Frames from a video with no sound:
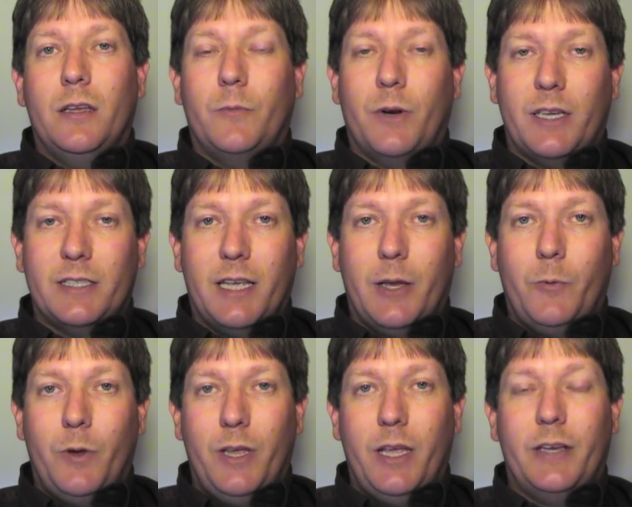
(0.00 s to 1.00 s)
When I say
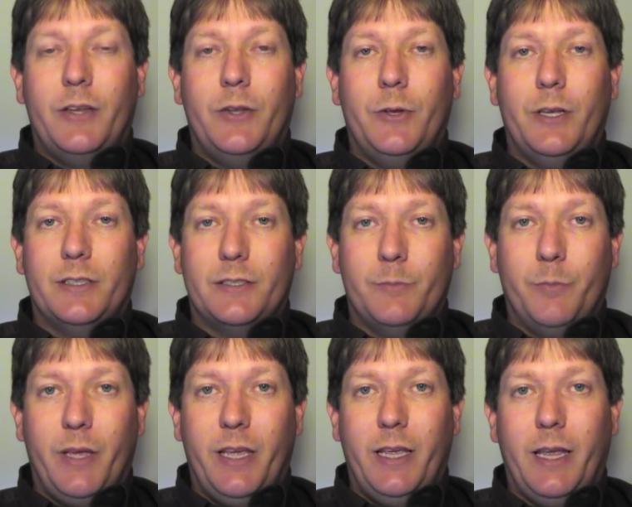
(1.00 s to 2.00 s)
we, it's
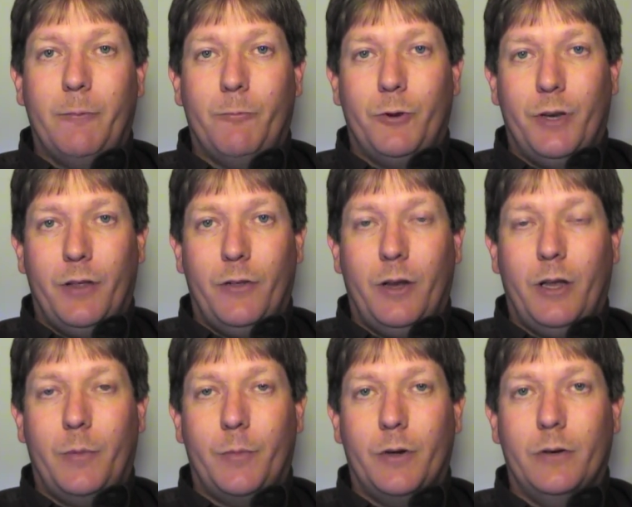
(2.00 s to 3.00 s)
me and one other
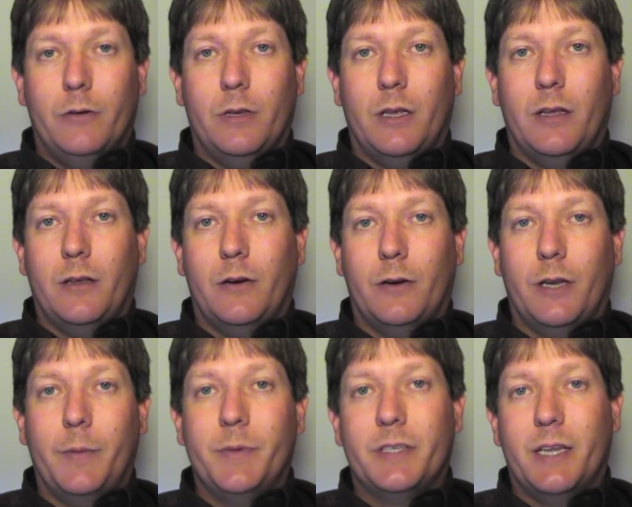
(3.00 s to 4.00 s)
helper. Her
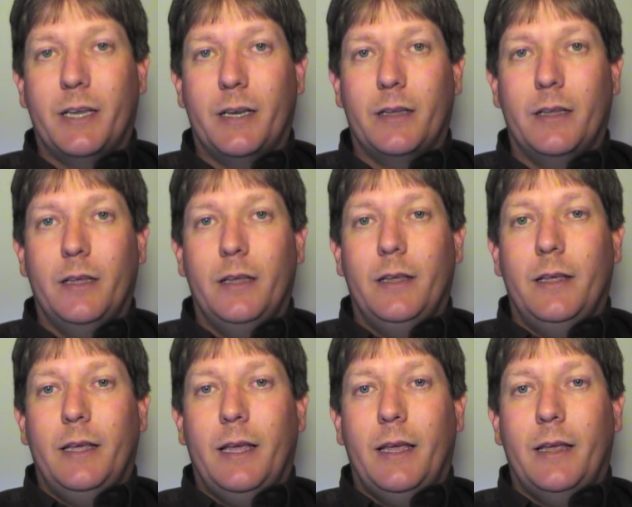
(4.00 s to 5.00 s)
name is Tina,
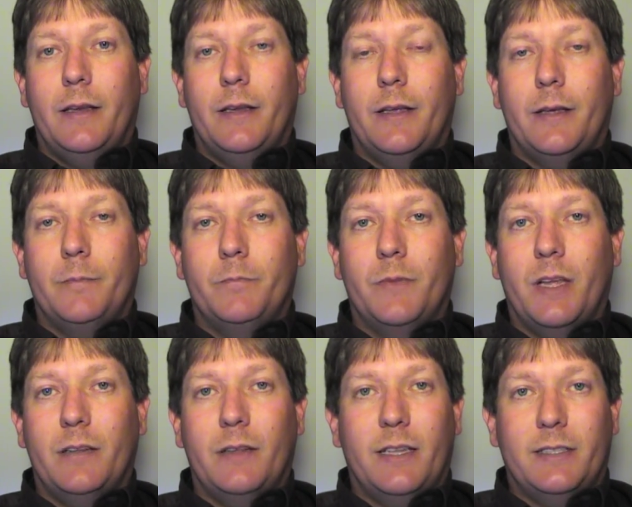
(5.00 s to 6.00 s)
and
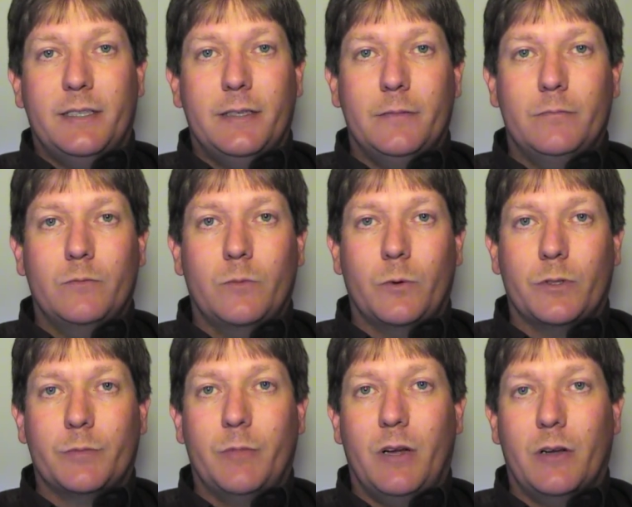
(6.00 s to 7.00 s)
that's it. We're
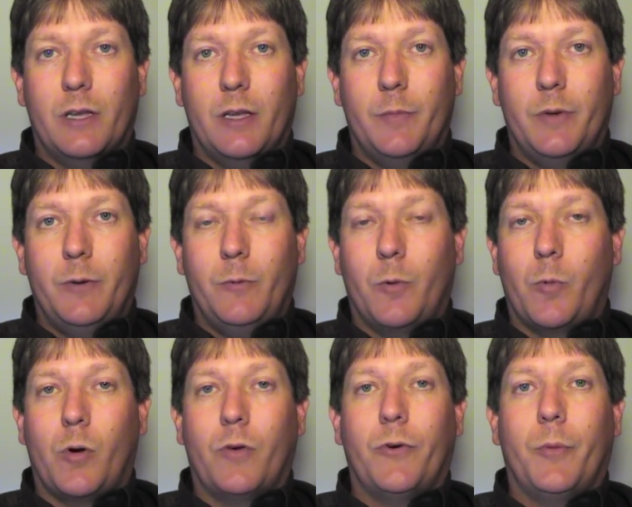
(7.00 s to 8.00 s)
a small company. We
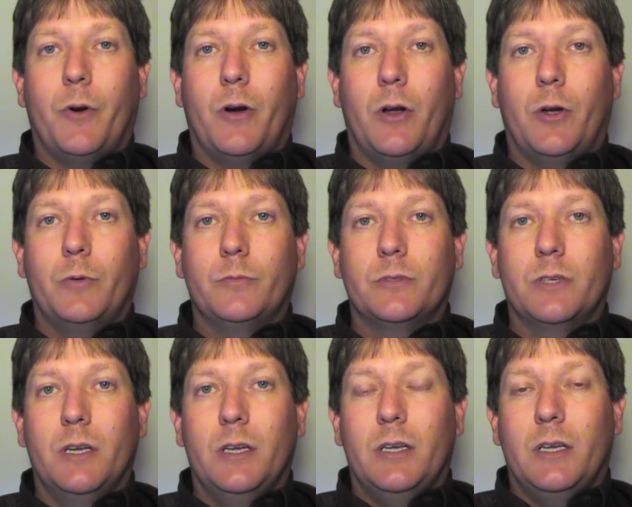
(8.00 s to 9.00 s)
work from our homes,
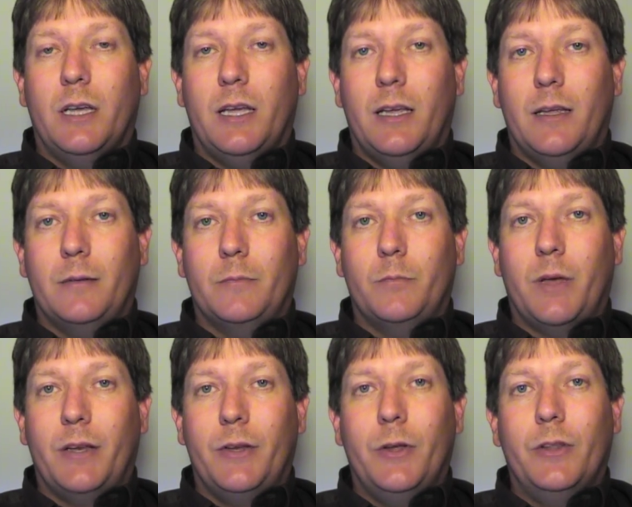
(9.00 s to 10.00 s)
and
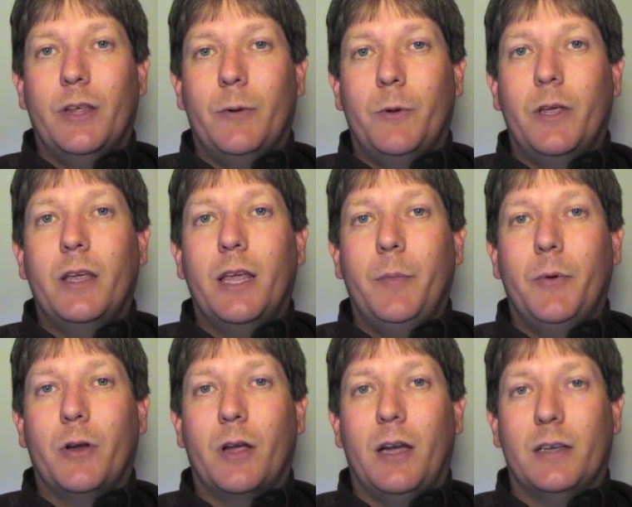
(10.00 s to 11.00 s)
by doing that, we can
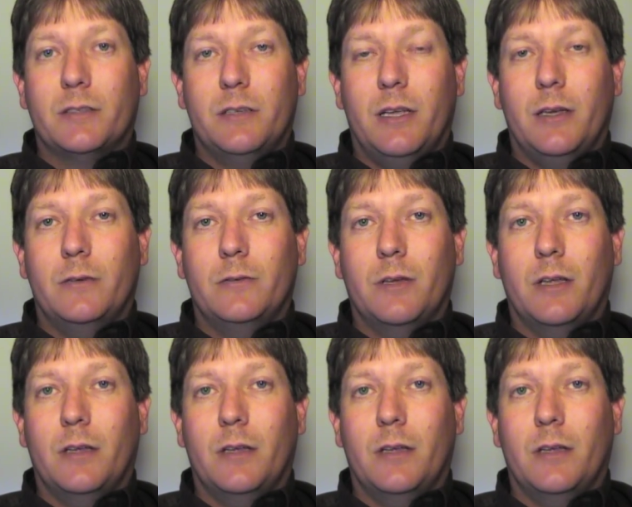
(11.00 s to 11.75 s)
keep your costs low.